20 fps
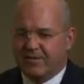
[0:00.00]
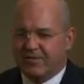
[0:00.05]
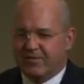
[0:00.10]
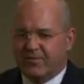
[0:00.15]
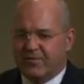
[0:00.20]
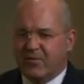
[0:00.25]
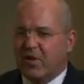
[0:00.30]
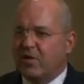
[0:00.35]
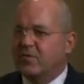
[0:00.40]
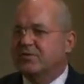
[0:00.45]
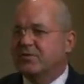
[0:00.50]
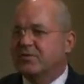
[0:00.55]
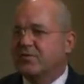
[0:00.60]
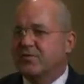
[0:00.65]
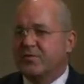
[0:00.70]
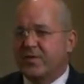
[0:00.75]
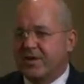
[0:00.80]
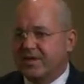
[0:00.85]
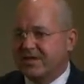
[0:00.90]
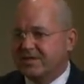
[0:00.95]
flows of
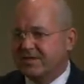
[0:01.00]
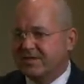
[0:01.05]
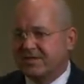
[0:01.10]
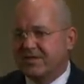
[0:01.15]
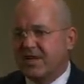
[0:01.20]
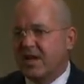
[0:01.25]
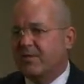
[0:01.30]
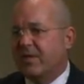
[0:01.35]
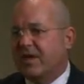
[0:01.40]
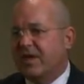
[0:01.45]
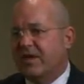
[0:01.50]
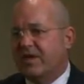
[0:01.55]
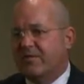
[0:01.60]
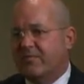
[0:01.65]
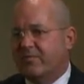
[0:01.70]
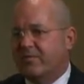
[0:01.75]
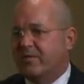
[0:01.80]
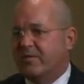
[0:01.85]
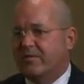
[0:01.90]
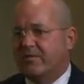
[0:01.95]
funds coming in
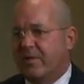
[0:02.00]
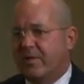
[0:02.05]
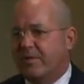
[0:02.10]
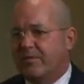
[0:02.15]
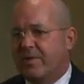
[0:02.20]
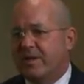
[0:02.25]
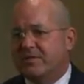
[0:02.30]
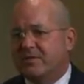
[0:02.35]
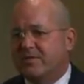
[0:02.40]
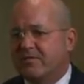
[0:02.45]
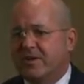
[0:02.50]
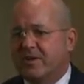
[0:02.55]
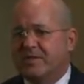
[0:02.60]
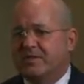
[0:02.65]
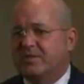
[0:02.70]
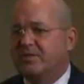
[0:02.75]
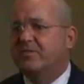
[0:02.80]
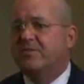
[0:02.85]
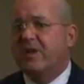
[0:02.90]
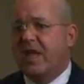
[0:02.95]
from pension
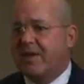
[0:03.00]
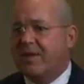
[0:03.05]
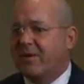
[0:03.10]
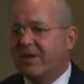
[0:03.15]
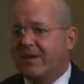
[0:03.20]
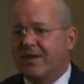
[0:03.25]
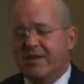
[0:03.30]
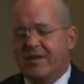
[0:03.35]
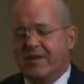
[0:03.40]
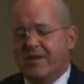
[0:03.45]
funds, you name it.